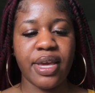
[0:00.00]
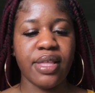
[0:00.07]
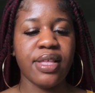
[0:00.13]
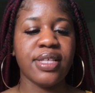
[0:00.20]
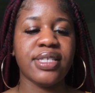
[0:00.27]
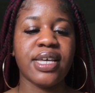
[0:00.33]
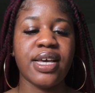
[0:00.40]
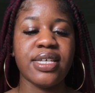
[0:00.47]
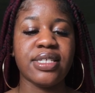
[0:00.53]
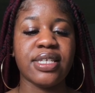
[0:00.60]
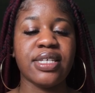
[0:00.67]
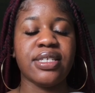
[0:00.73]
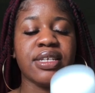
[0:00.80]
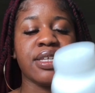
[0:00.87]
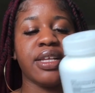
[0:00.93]
and it says
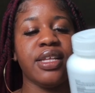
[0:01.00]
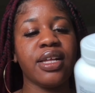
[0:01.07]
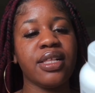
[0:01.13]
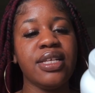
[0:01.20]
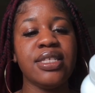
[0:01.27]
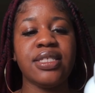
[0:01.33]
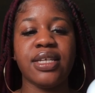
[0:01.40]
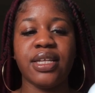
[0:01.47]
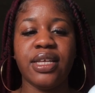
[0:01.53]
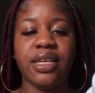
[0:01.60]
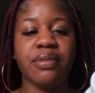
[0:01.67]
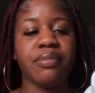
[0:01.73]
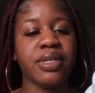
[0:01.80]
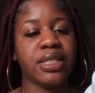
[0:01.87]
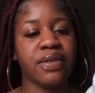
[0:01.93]
it's a clinically
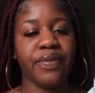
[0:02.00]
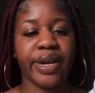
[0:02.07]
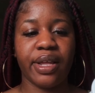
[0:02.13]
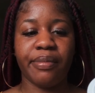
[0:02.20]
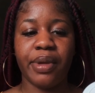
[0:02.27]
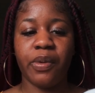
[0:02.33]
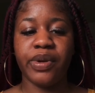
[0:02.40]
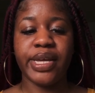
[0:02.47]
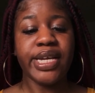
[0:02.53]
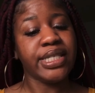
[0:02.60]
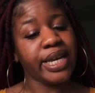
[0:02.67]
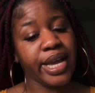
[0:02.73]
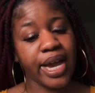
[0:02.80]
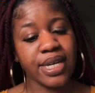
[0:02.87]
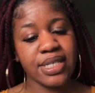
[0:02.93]
studied multivitamin with
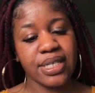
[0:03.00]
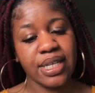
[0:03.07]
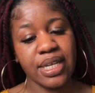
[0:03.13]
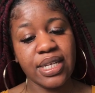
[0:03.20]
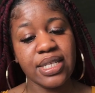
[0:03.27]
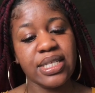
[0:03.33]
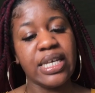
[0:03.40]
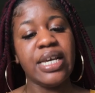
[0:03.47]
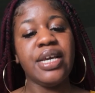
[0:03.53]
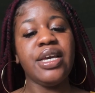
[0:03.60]
antioxidants,